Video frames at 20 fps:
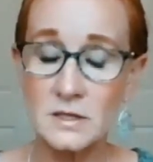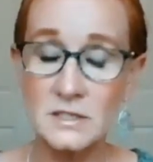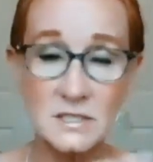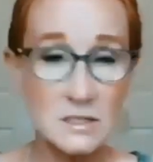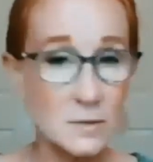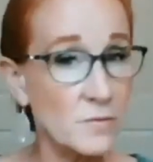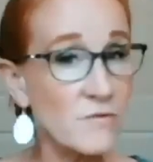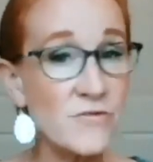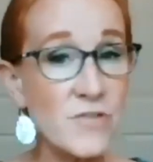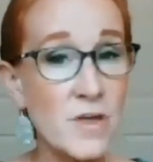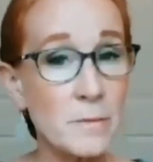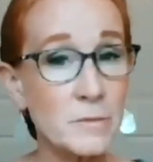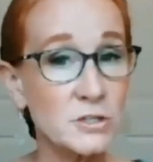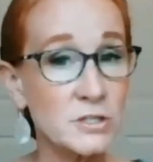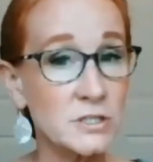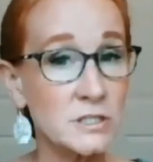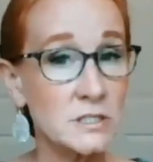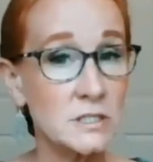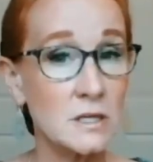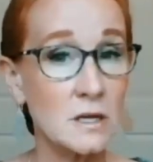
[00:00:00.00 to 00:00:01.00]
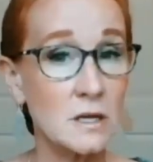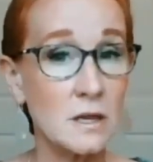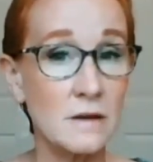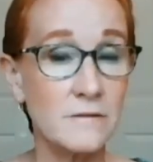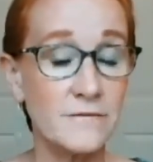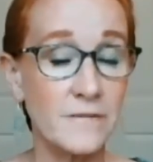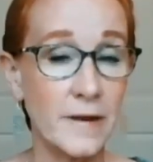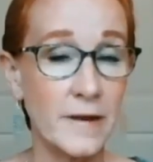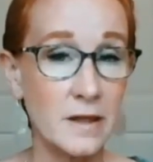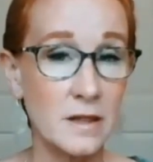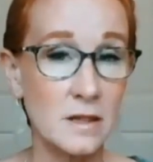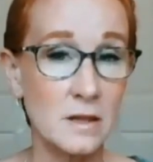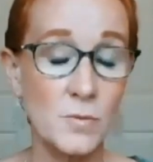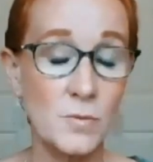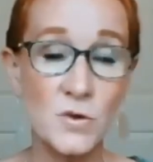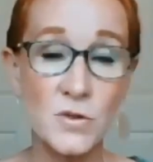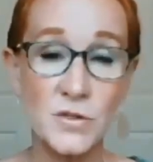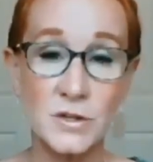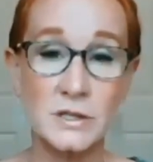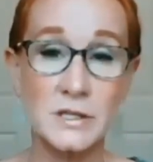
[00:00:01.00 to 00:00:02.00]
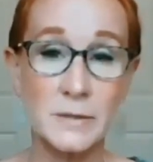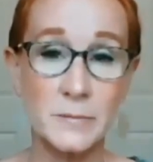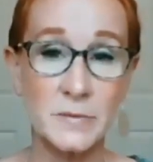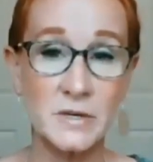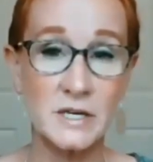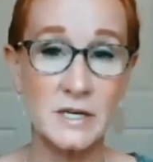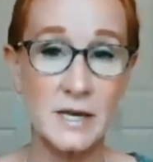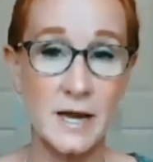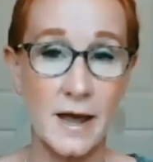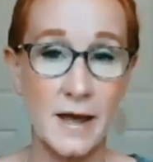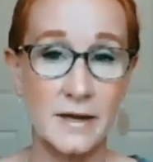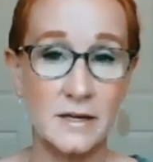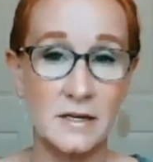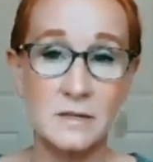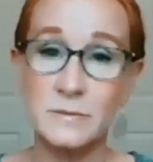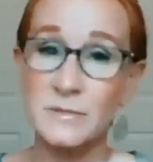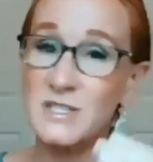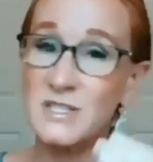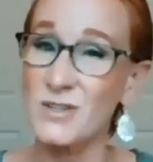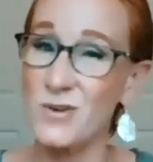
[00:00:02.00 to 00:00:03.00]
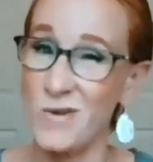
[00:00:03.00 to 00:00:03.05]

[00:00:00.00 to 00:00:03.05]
Some of them are still available, the limited items.